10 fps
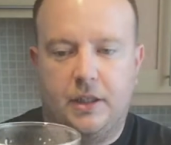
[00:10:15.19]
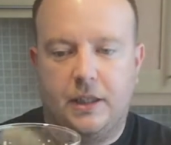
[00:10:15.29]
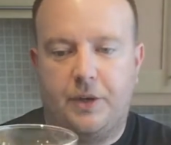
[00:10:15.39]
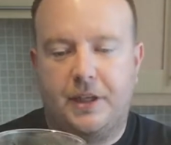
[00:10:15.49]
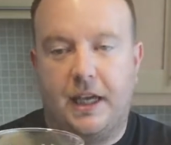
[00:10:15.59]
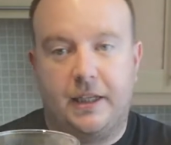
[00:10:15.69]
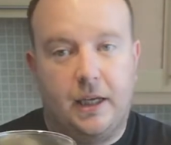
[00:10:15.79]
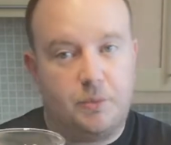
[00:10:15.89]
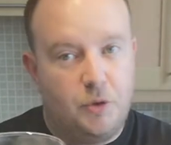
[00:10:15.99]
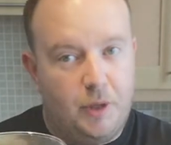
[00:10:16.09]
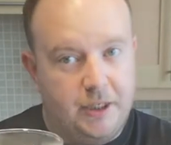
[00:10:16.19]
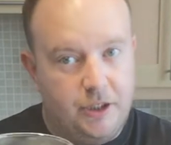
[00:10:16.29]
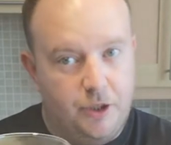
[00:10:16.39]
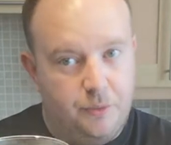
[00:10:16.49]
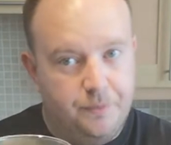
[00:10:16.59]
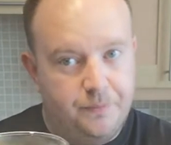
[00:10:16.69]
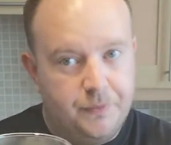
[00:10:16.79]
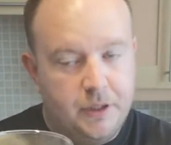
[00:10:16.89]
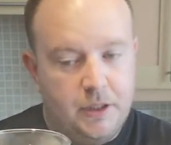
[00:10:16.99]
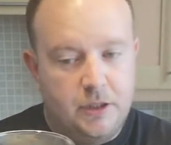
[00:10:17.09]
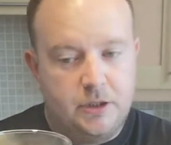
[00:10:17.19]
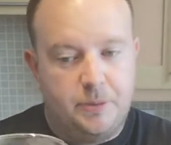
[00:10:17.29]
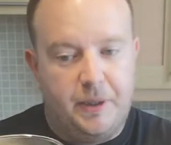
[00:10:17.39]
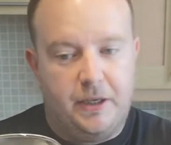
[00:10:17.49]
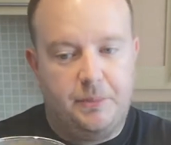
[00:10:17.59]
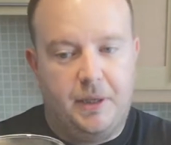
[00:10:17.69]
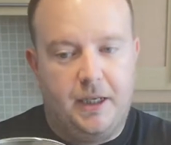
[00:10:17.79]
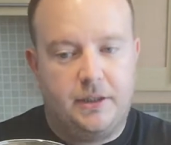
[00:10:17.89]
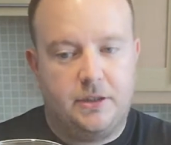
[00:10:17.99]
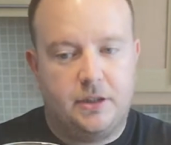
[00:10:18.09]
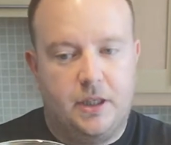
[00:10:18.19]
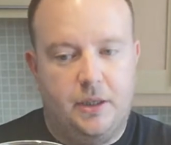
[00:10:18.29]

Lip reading: Now again, I'm quite new, so bearing in mind,